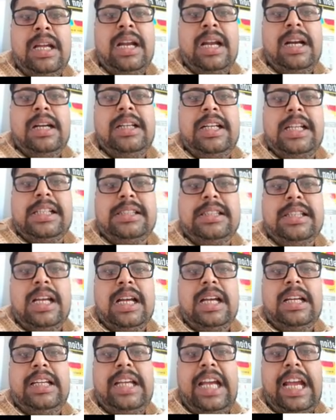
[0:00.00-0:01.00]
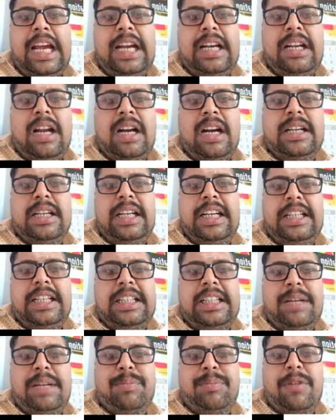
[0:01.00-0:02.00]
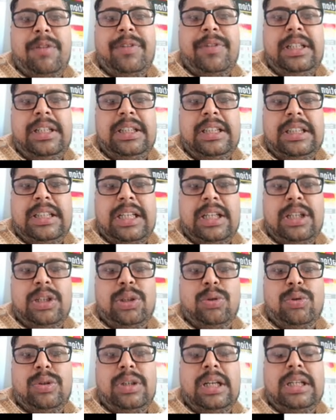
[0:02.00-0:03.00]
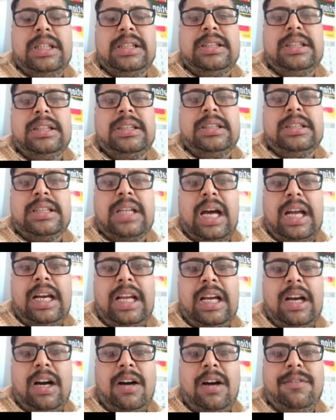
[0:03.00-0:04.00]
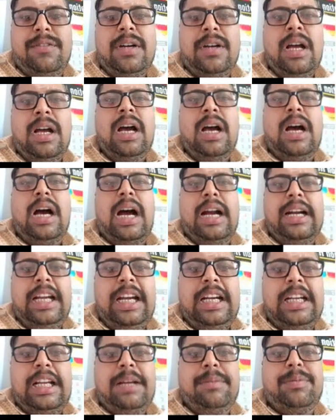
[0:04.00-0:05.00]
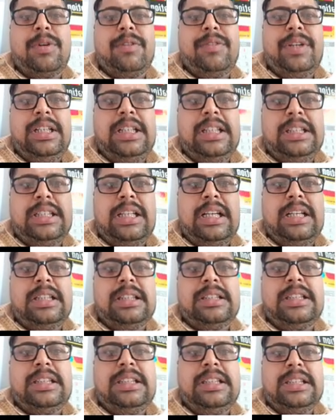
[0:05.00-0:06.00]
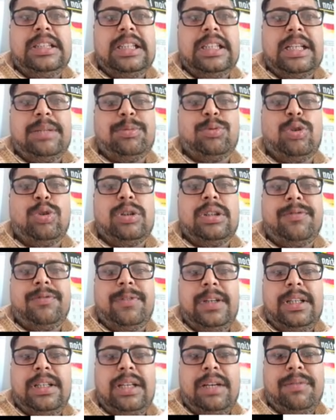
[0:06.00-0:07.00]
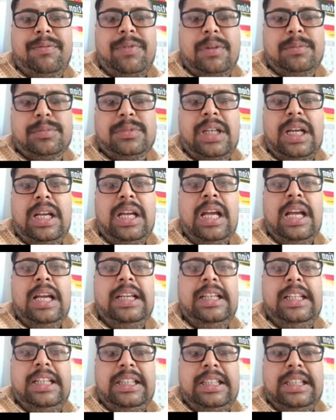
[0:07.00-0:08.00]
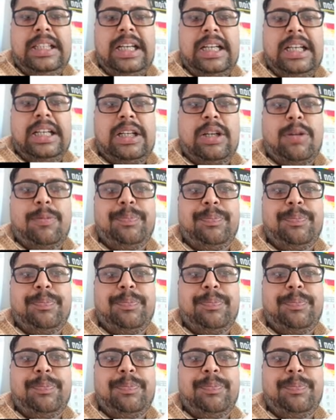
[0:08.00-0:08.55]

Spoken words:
Next, a.d type of int 32, that is, it is array of d types of integer, it is integer type, so it reforms the int data.